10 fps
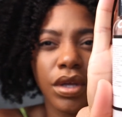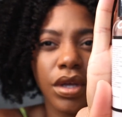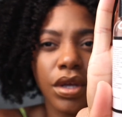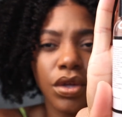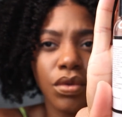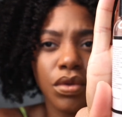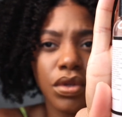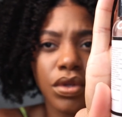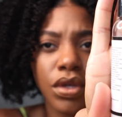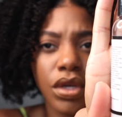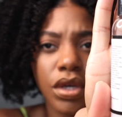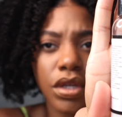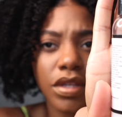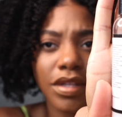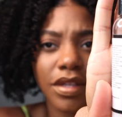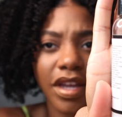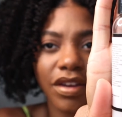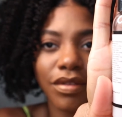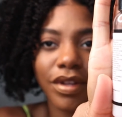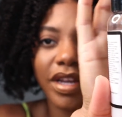Can you see it?
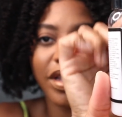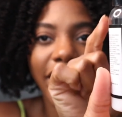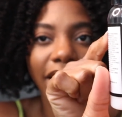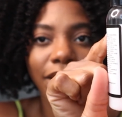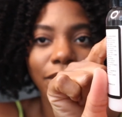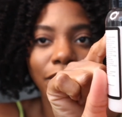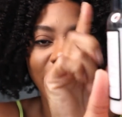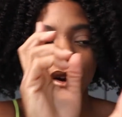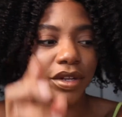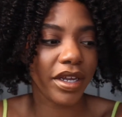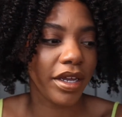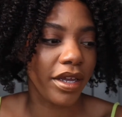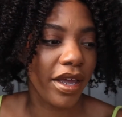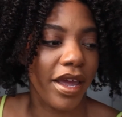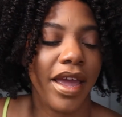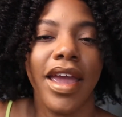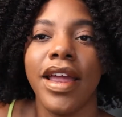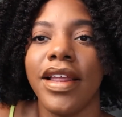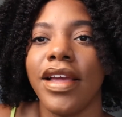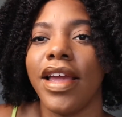There, look at that. Barely
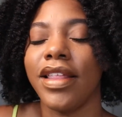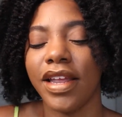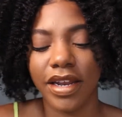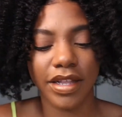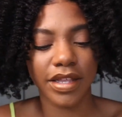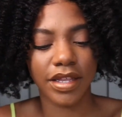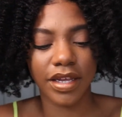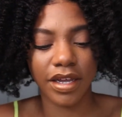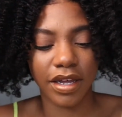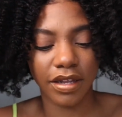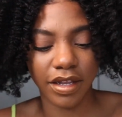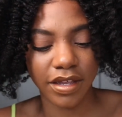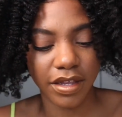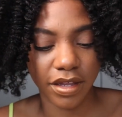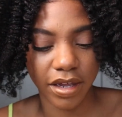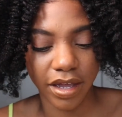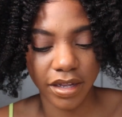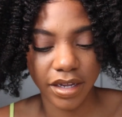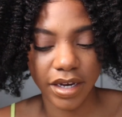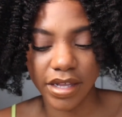any. And then let's see. Does this look
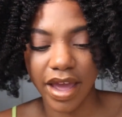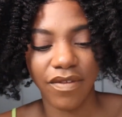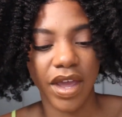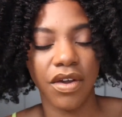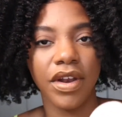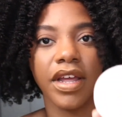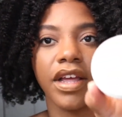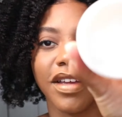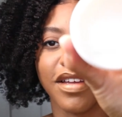ugly? Does it have hair in it?